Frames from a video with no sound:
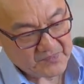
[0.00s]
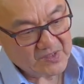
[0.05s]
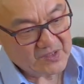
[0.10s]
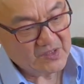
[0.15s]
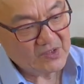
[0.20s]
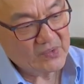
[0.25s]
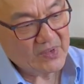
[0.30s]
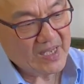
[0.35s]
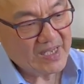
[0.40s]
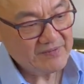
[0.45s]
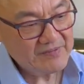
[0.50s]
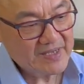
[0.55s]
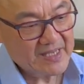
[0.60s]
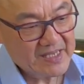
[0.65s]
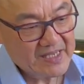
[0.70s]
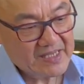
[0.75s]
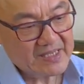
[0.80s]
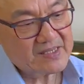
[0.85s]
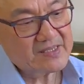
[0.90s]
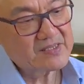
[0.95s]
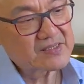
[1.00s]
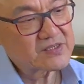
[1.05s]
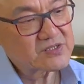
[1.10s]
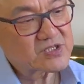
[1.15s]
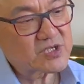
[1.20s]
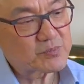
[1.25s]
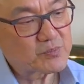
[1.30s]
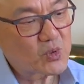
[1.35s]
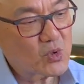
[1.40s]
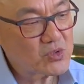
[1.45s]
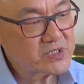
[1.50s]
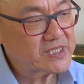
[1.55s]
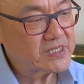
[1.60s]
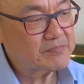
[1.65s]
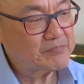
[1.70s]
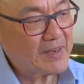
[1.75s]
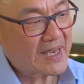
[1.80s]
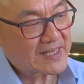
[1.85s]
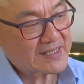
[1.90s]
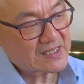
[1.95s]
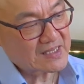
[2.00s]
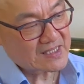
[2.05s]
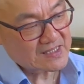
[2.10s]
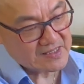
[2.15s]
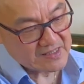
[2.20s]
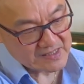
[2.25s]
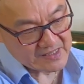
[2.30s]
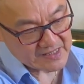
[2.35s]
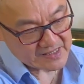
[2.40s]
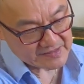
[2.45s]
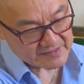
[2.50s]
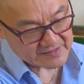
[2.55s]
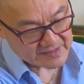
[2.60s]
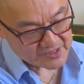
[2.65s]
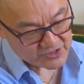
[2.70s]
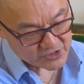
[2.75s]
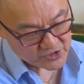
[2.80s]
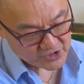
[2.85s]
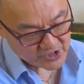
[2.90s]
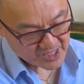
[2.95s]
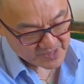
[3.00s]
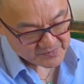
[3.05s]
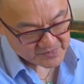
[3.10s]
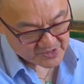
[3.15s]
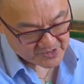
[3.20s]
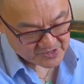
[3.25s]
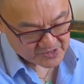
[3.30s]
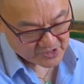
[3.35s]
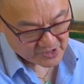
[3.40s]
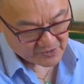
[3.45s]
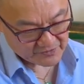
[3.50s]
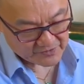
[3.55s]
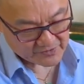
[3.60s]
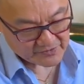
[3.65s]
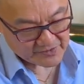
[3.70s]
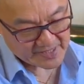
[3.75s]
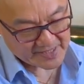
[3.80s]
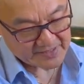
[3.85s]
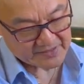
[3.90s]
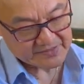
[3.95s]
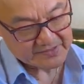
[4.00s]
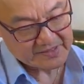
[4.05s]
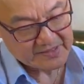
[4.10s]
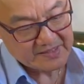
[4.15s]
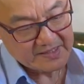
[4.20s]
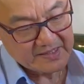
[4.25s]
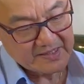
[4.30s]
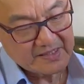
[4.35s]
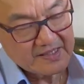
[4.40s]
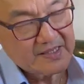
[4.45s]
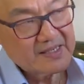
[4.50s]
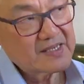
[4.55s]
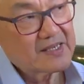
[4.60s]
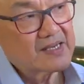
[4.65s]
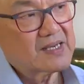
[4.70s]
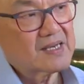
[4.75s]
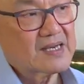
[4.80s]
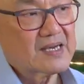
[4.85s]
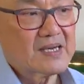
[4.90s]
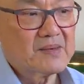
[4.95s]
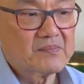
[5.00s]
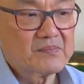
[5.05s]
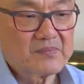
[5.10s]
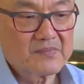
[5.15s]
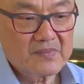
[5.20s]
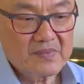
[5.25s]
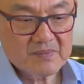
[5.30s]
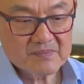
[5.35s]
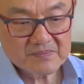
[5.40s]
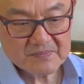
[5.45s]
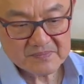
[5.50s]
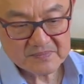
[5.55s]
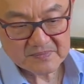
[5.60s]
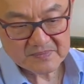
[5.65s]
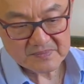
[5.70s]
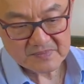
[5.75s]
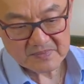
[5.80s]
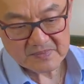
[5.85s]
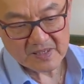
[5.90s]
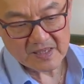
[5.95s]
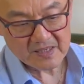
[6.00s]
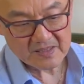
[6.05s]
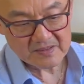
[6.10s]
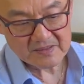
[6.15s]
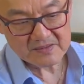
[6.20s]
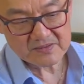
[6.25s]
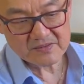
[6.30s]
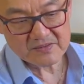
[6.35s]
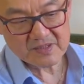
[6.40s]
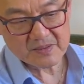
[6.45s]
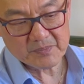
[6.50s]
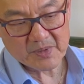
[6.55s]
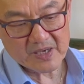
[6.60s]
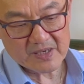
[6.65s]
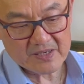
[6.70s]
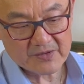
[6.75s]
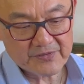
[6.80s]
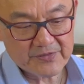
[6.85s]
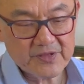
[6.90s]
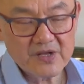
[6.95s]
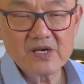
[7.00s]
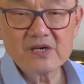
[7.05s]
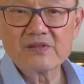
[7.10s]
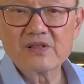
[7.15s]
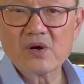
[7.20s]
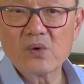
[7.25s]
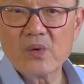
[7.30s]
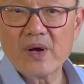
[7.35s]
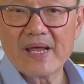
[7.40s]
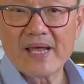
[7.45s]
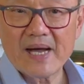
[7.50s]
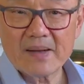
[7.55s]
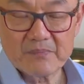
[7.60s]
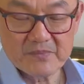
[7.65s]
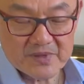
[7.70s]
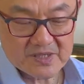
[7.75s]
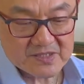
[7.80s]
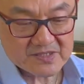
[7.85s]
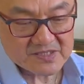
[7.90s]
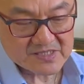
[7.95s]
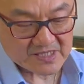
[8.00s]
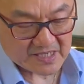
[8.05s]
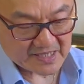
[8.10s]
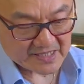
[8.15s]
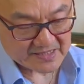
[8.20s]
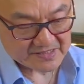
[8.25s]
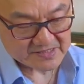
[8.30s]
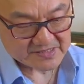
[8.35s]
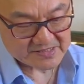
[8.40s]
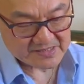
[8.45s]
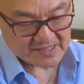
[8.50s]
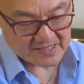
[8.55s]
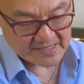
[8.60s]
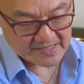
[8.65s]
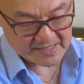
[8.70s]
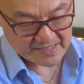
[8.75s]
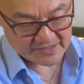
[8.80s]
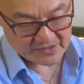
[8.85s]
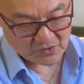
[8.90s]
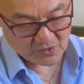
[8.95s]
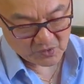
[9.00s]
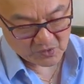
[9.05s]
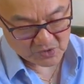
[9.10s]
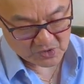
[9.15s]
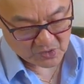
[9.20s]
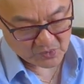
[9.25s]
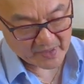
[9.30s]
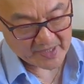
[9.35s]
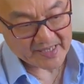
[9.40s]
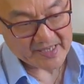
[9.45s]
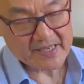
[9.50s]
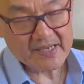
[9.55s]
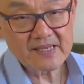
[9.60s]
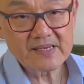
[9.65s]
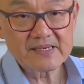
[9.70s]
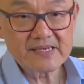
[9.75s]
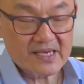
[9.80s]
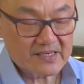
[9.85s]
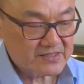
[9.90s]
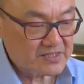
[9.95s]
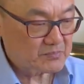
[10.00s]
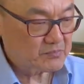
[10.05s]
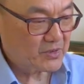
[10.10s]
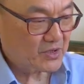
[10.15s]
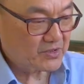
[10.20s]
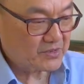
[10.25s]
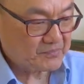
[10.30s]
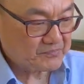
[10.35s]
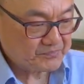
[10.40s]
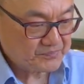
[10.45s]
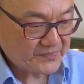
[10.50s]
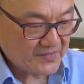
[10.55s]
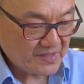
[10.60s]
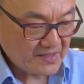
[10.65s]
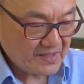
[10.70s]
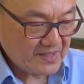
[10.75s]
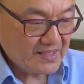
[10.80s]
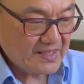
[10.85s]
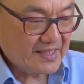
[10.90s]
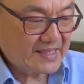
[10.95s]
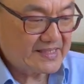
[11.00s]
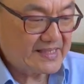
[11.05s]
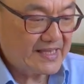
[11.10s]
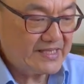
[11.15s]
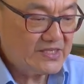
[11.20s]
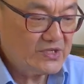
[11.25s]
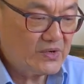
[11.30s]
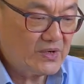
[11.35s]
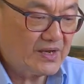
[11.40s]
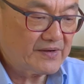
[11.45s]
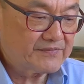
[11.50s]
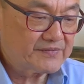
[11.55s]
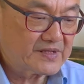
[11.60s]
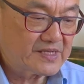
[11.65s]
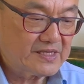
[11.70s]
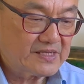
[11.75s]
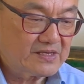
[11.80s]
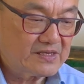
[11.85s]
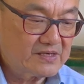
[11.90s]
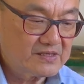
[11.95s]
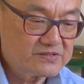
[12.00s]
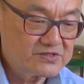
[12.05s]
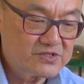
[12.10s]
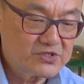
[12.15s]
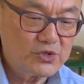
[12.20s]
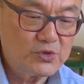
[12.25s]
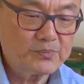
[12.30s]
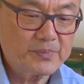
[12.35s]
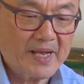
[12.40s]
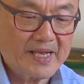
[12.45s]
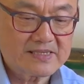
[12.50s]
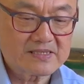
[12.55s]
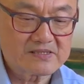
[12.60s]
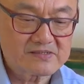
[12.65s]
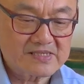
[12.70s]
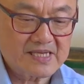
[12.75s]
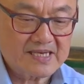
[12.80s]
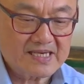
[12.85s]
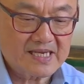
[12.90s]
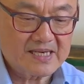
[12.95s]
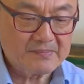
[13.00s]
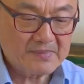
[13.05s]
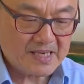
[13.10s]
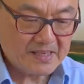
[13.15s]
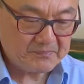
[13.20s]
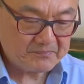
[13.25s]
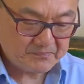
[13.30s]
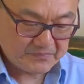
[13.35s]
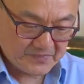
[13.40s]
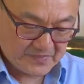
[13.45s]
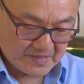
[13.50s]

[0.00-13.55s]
You have a supporting panel underneath that shapes itself around about a third of the way up the sides and all the way down the bottom. And then you have the two panels that come up